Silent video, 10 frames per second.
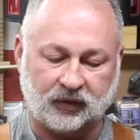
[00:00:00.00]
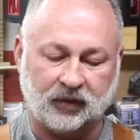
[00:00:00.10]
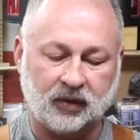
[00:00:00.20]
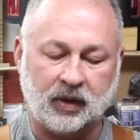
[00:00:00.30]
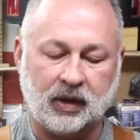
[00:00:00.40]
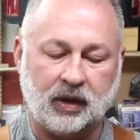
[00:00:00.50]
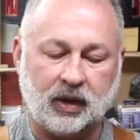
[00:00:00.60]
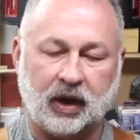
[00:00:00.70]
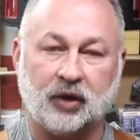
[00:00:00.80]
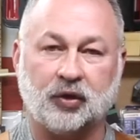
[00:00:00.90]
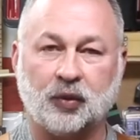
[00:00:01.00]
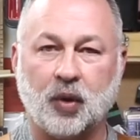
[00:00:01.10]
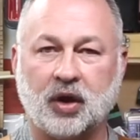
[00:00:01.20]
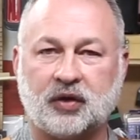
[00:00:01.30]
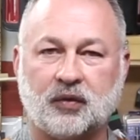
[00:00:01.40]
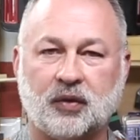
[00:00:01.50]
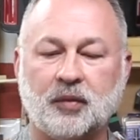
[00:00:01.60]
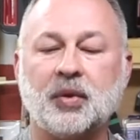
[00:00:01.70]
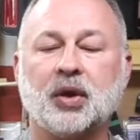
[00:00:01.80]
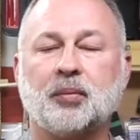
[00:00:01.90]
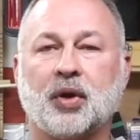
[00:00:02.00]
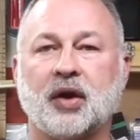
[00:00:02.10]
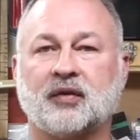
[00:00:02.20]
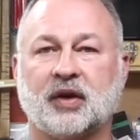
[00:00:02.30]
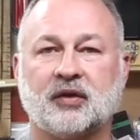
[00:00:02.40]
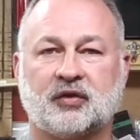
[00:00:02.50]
And I'm going to walk you through the build process,